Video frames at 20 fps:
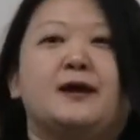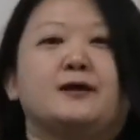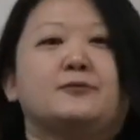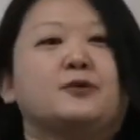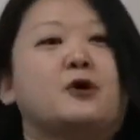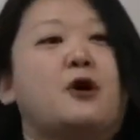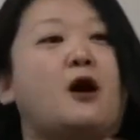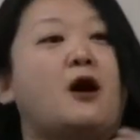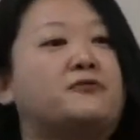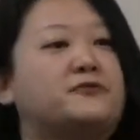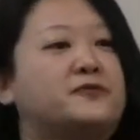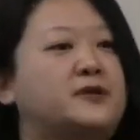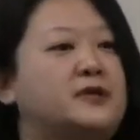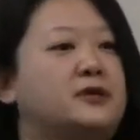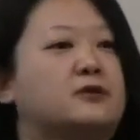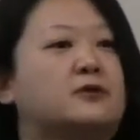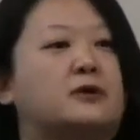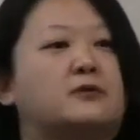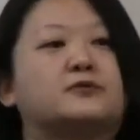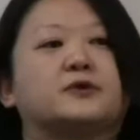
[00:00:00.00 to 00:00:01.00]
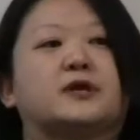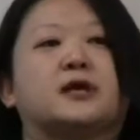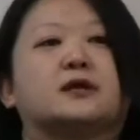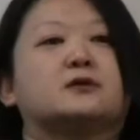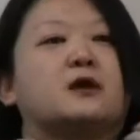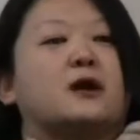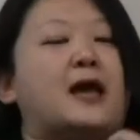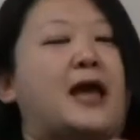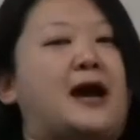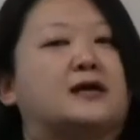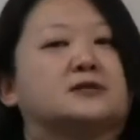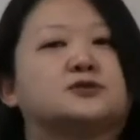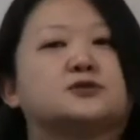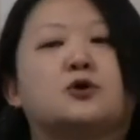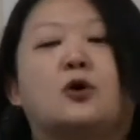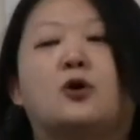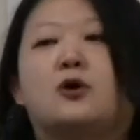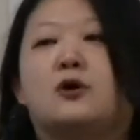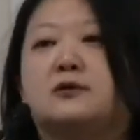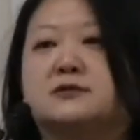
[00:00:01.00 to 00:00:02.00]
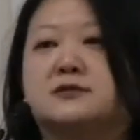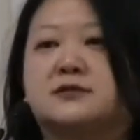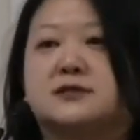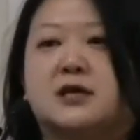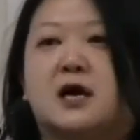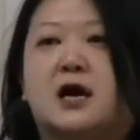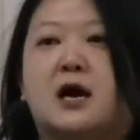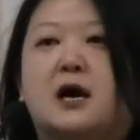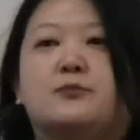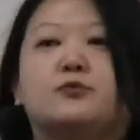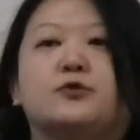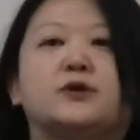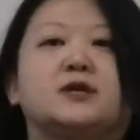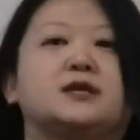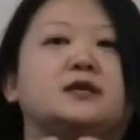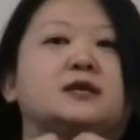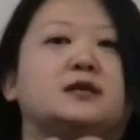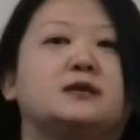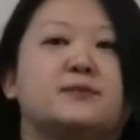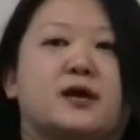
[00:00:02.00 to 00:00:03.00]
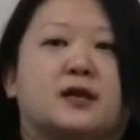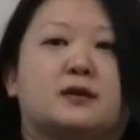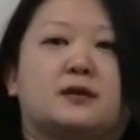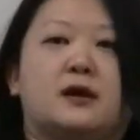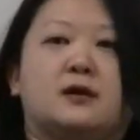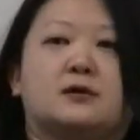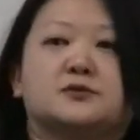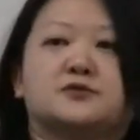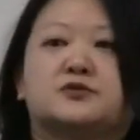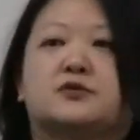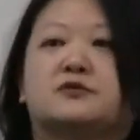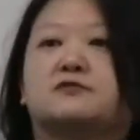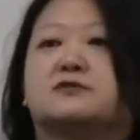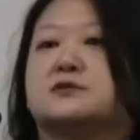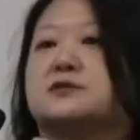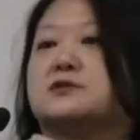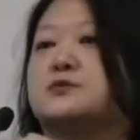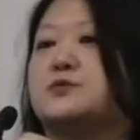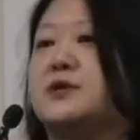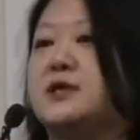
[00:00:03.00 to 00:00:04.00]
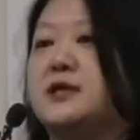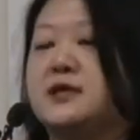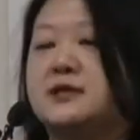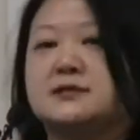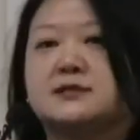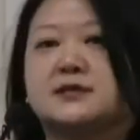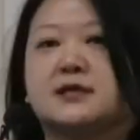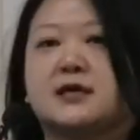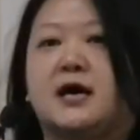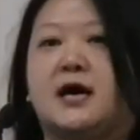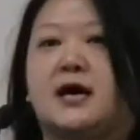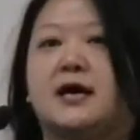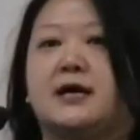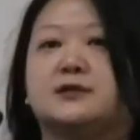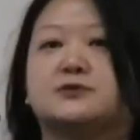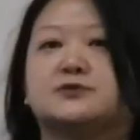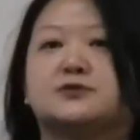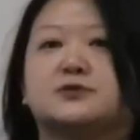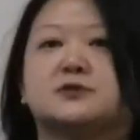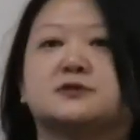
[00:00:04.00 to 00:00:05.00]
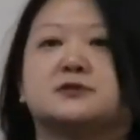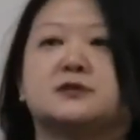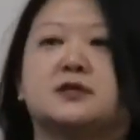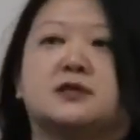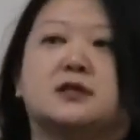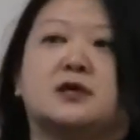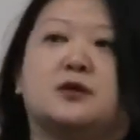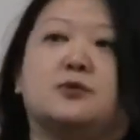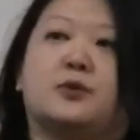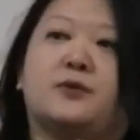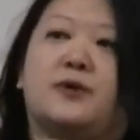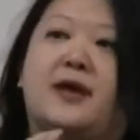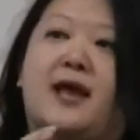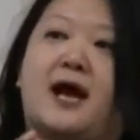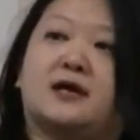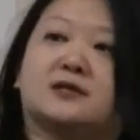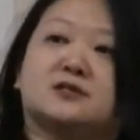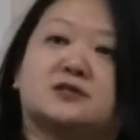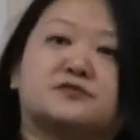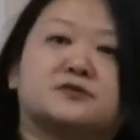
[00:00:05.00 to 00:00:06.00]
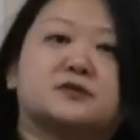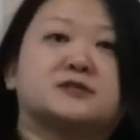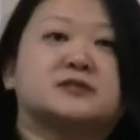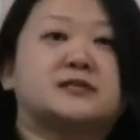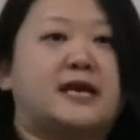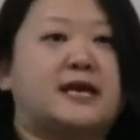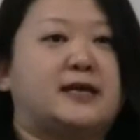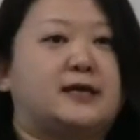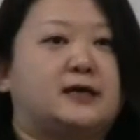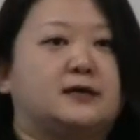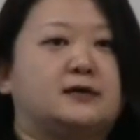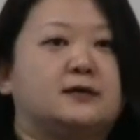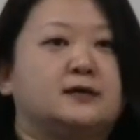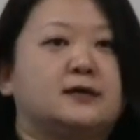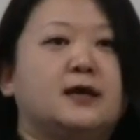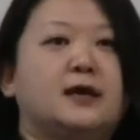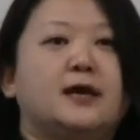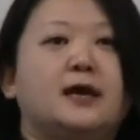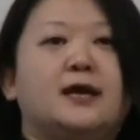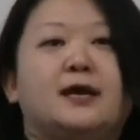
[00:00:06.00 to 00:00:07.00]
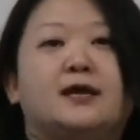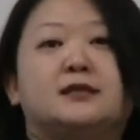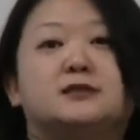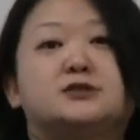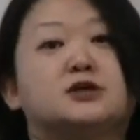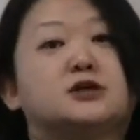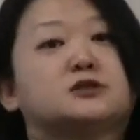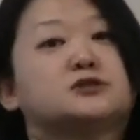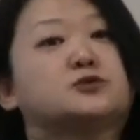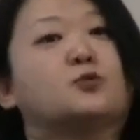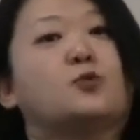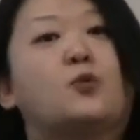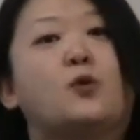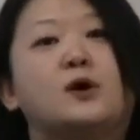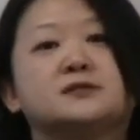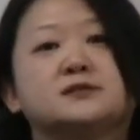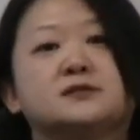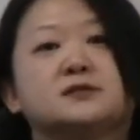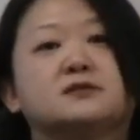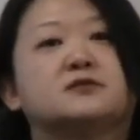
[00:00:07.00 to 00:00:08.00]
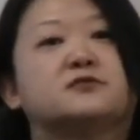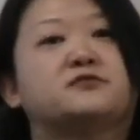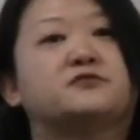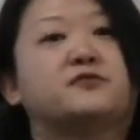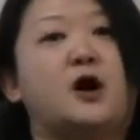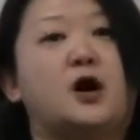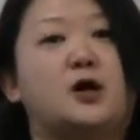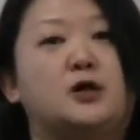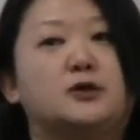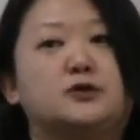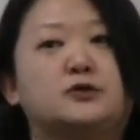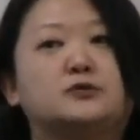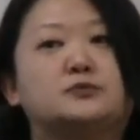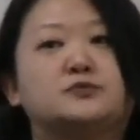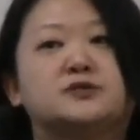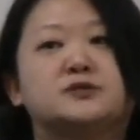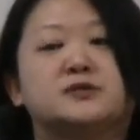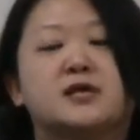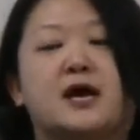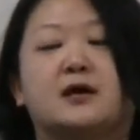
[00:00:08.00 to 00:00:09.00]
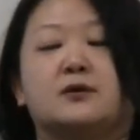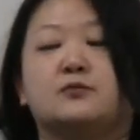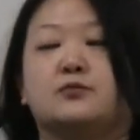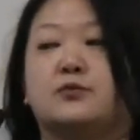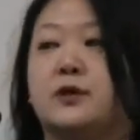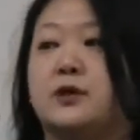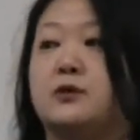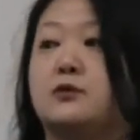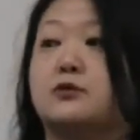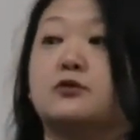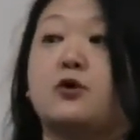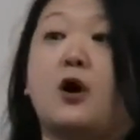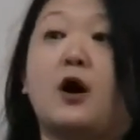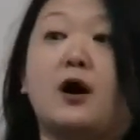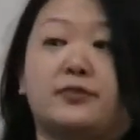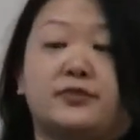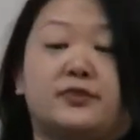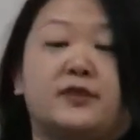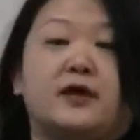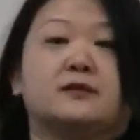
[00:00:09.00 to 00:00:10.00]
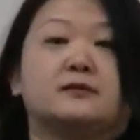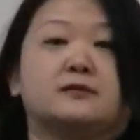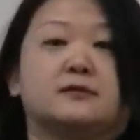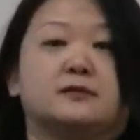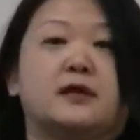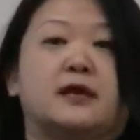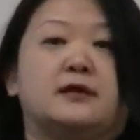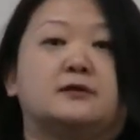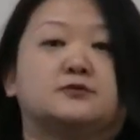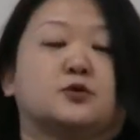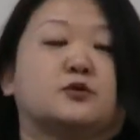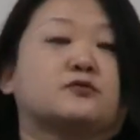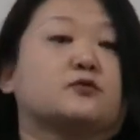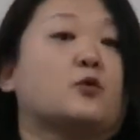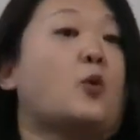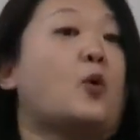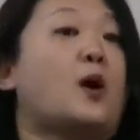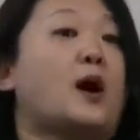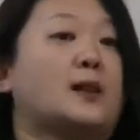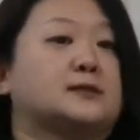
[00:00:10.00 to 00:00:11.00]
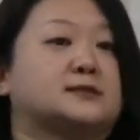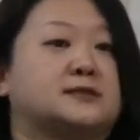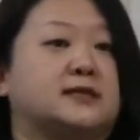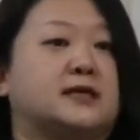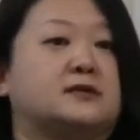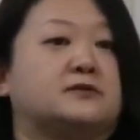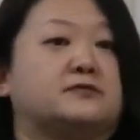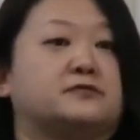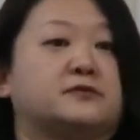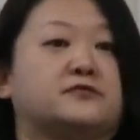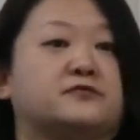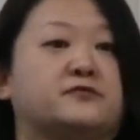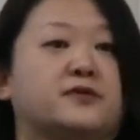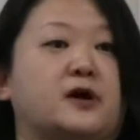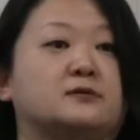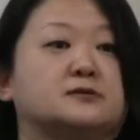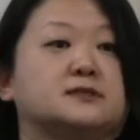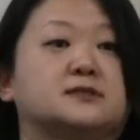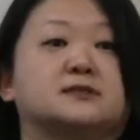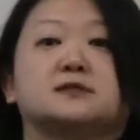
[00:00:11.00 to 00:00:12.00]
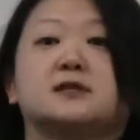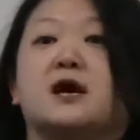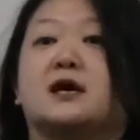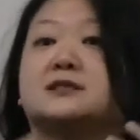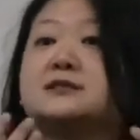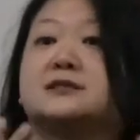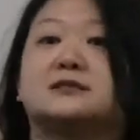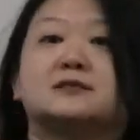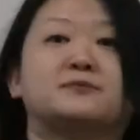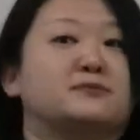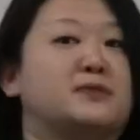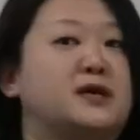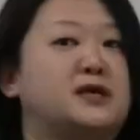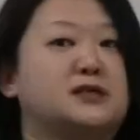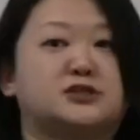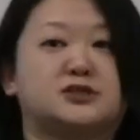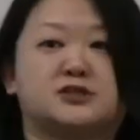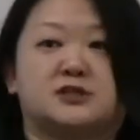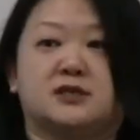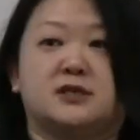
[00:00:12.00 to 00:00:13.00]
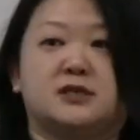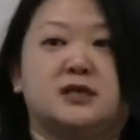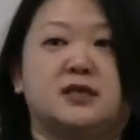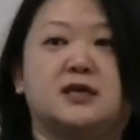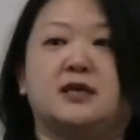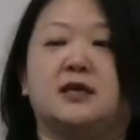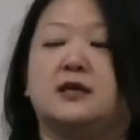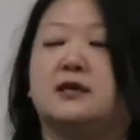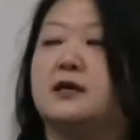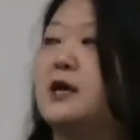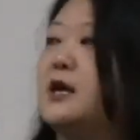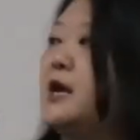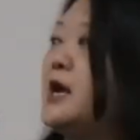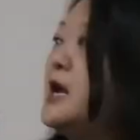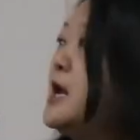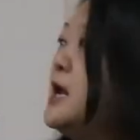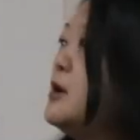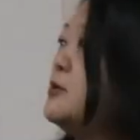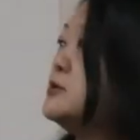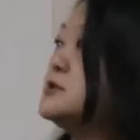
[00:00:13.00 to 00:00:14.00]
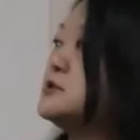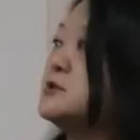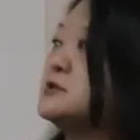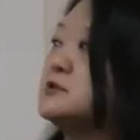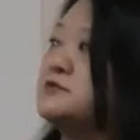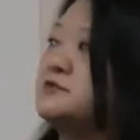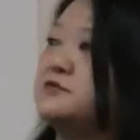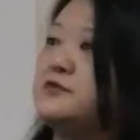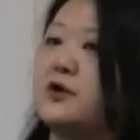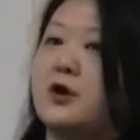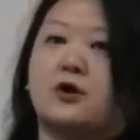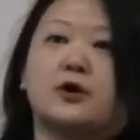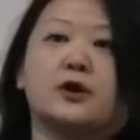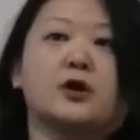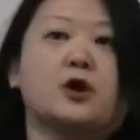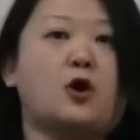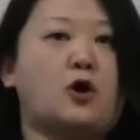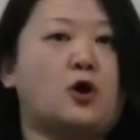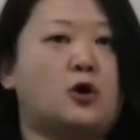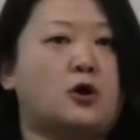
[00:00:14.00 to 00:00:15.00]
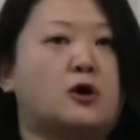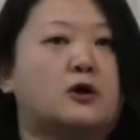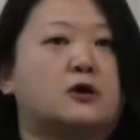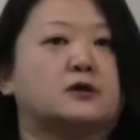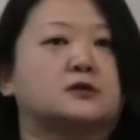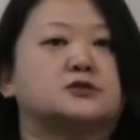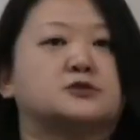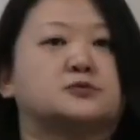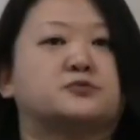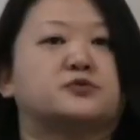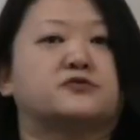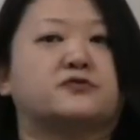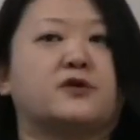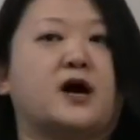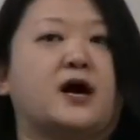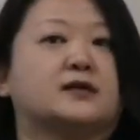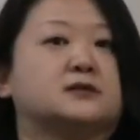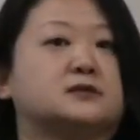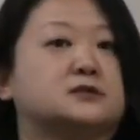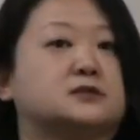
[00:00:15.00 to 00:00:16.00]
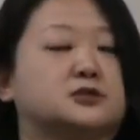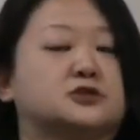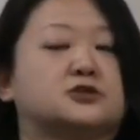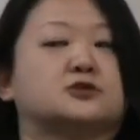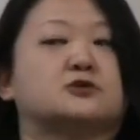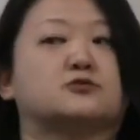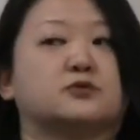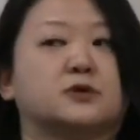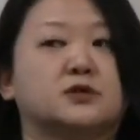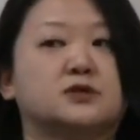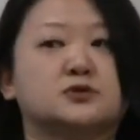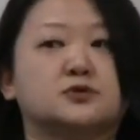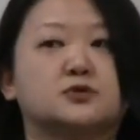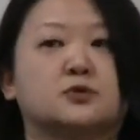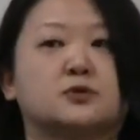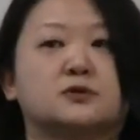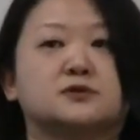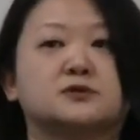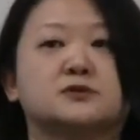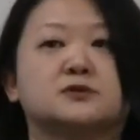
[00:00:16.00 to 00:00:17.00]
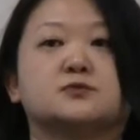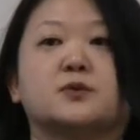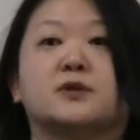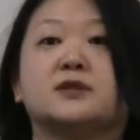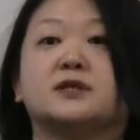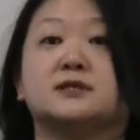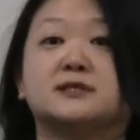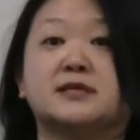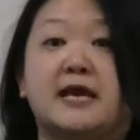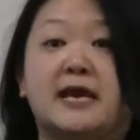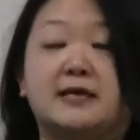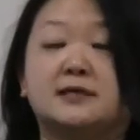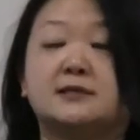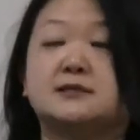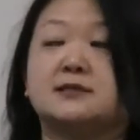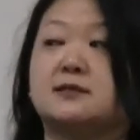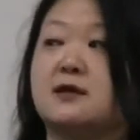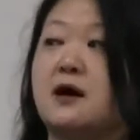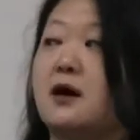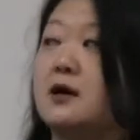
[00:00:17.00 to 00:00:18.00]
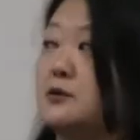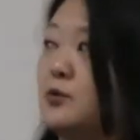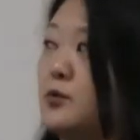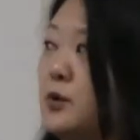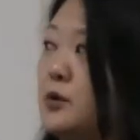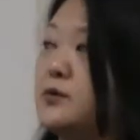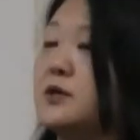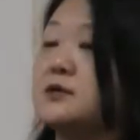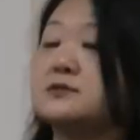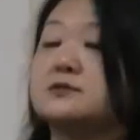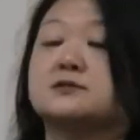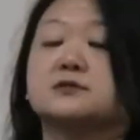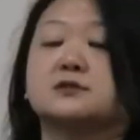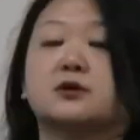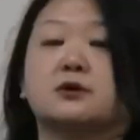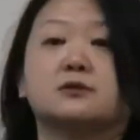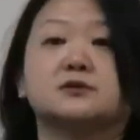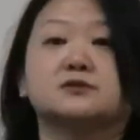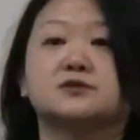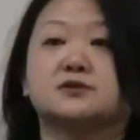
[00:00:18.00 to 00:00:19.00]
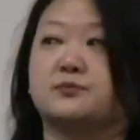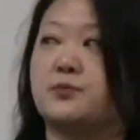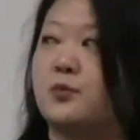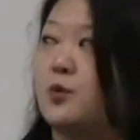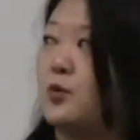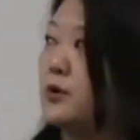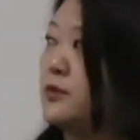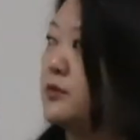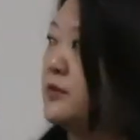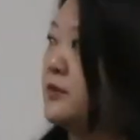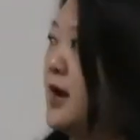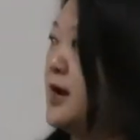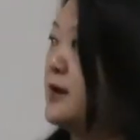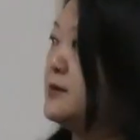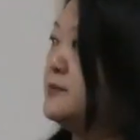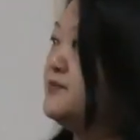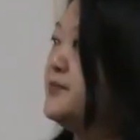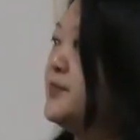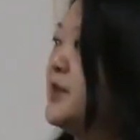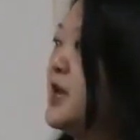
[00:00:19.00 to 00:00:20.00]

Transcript: We often hear, we get asked all the time, we need mental health services, we need a psychiatrist. And then when we asked for data, it just wasn't the volumes that we thought that they sort of qualitatively felt. It's not to diminish the need, it was just very hard to provide additional resources when the data did not, quote, necessarily support that.